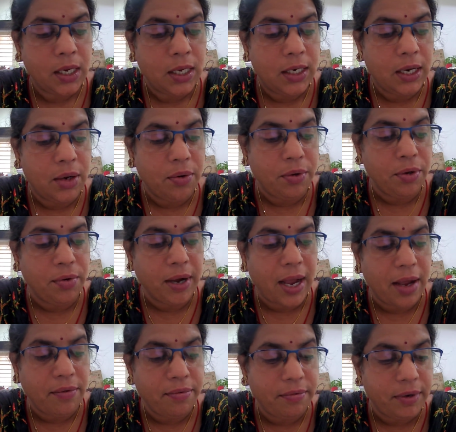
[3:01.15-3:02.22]
Now you
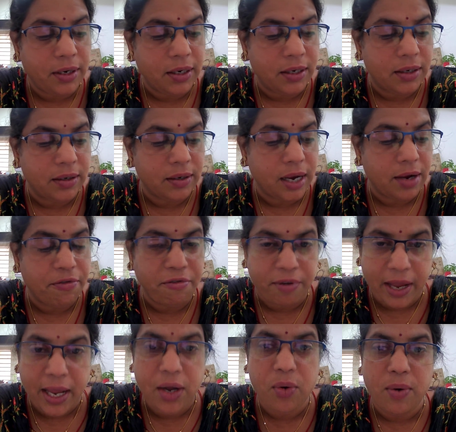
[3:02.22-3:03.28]
have a
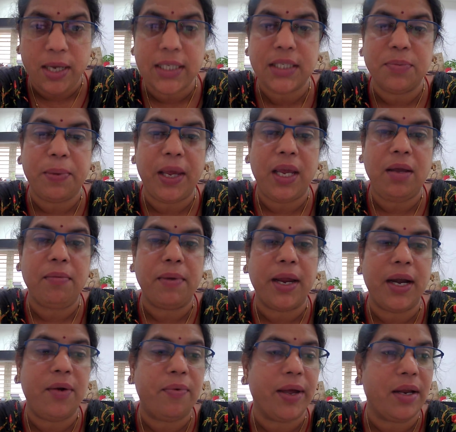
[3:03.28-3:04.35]
fake ones being
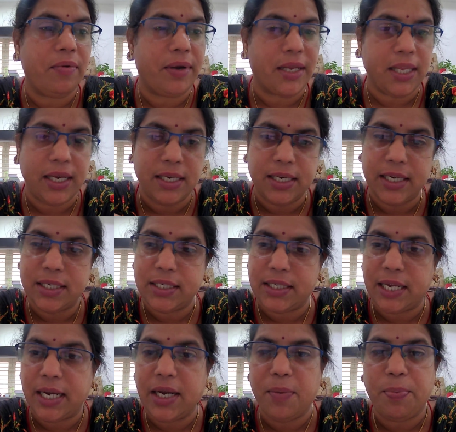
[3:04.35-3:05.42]
made where they just
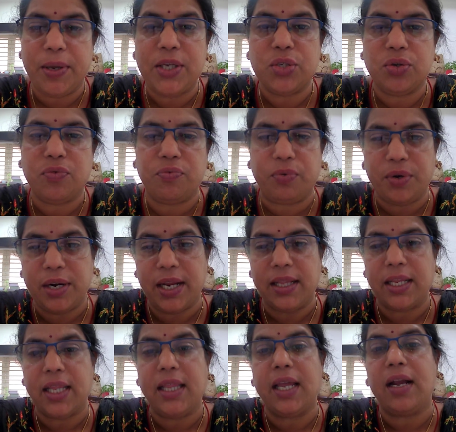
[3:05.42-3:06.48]
take a piece of wood and
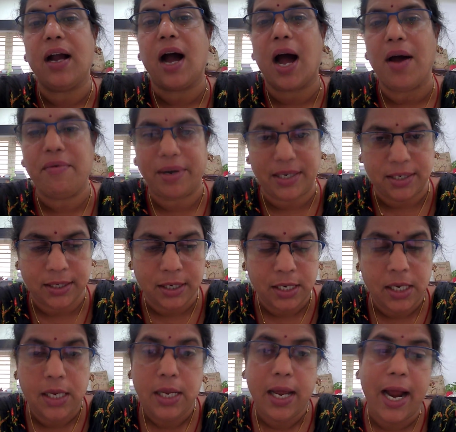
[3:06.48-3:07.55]
then they carve it,
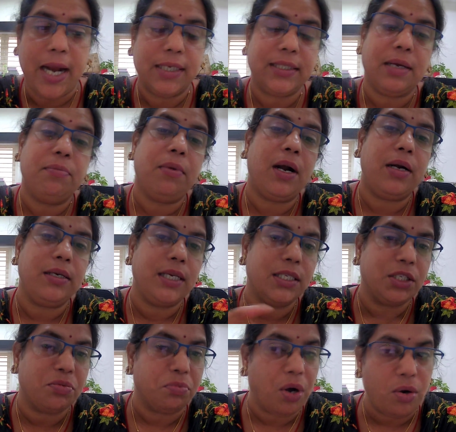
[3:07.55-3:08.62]
and some are
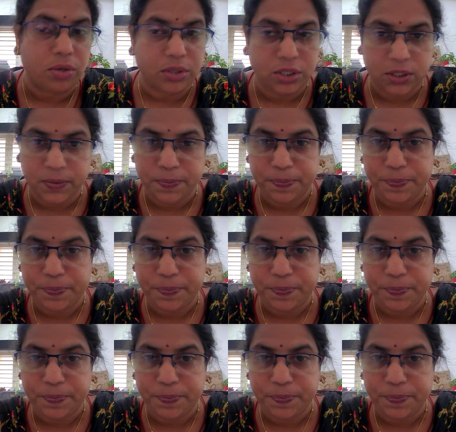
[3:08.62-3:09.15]
just molds.